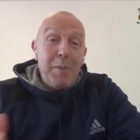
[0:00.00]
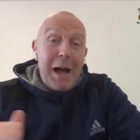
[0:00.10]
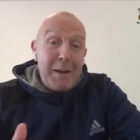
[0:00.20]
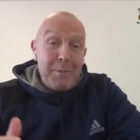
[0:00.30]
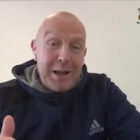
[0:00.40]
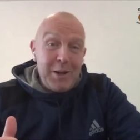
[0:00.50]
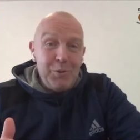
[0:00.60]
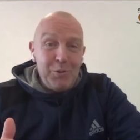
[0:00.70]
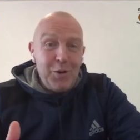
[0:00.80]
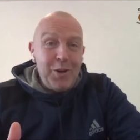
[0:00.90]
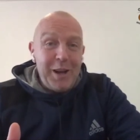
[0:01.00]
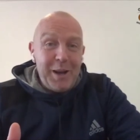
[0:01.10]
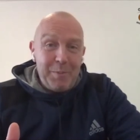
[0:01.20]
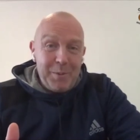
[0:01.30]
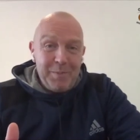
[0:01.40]
my barbecue turning
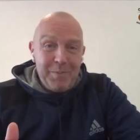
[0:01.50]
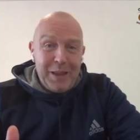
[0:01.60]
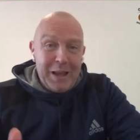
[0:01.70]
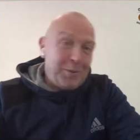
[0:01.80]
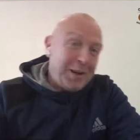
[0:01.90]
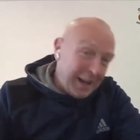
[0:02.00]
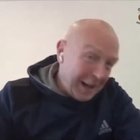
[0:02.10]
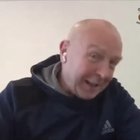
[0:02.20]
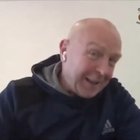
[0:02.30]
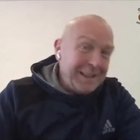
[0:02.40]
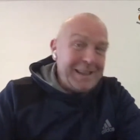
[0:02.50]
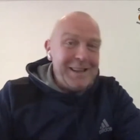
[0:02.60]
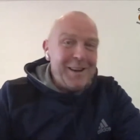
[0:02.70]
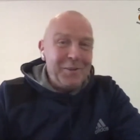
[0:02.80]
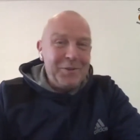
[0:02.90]
up. That's why I had to
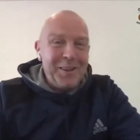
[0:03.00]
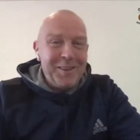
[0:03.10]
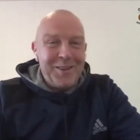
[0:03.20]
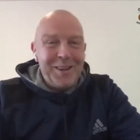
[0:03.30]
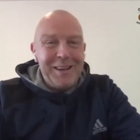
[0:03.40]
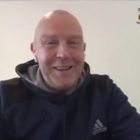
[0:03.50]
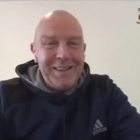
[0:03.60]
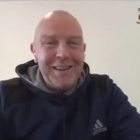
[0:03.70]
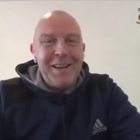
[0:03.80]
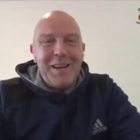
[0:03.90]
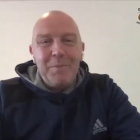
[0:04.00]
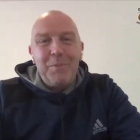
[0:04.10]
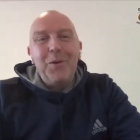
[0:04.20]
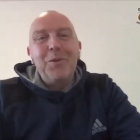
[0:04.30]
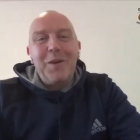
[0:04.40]
lean off to the side. A
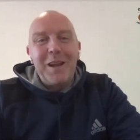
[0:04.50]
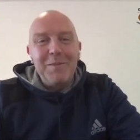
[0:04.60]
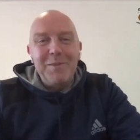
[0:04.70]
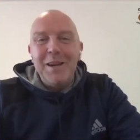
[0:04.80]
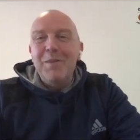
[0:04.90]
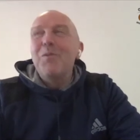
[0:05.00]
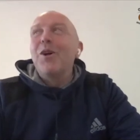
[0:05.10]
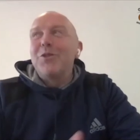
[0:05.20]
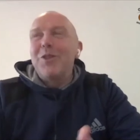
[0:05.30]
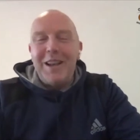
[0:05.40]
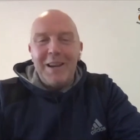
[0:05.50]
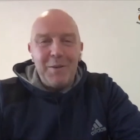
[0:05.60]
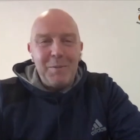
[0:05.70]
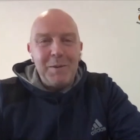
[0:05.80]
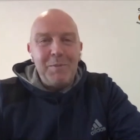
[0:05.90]
bloke ringing me wants to
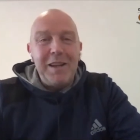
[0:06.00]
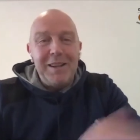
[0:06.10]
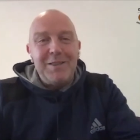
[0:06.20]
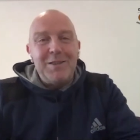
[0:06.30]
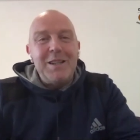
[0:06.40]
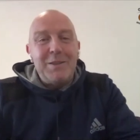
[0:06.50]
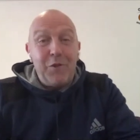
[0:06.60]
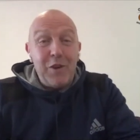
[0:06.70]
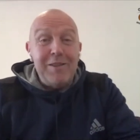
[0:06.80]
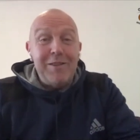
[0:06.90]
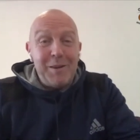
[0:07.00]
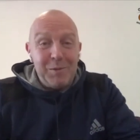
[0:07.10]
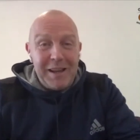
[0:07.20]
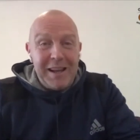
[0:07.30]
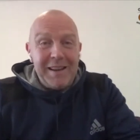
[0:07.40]
deliver my. It's, it's freezing
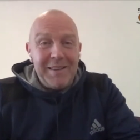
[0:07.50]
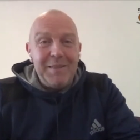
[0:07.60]
out there.